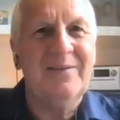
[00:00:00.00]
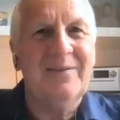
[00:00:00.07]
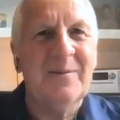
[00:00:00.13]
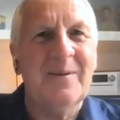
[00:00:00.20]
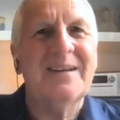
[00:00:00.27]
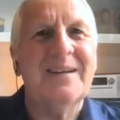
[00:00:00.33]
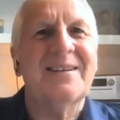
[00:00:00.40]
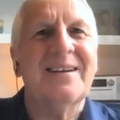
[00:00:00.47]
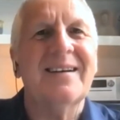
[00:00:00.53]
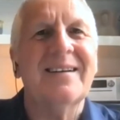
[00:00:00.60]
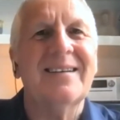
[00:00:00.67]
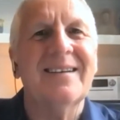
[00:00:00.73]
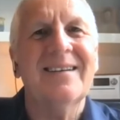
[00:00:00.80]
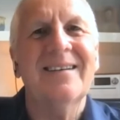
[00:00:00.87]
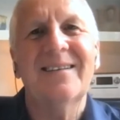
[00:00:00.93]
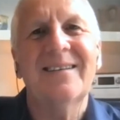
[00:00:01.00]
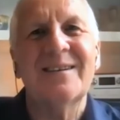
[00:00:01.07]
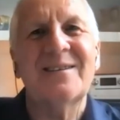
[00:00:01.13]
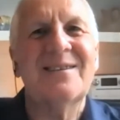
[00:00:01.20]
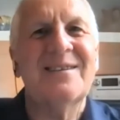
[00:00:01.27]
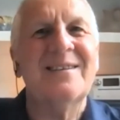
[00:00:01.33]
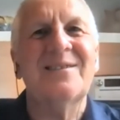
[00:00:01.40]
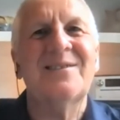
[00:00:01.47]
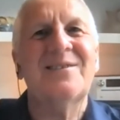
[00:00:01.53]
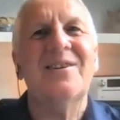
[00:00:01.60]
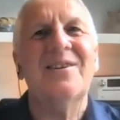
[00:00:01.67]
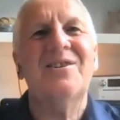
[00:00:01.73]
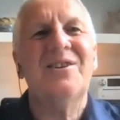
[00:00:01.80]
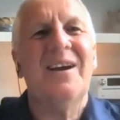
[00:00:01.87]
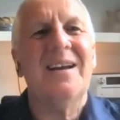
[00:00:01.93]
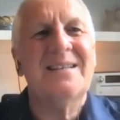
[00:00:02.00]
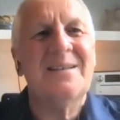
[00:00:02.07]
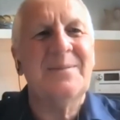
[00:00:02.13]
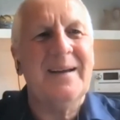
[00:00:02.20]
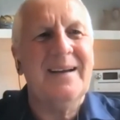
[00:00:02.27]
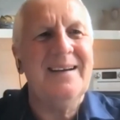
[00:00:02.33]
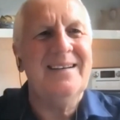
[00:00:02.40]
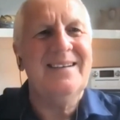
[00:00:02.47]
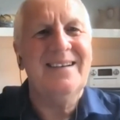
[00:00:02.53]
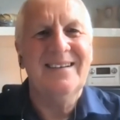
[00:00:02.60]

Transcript: away saying that. There's still sunshine to be had.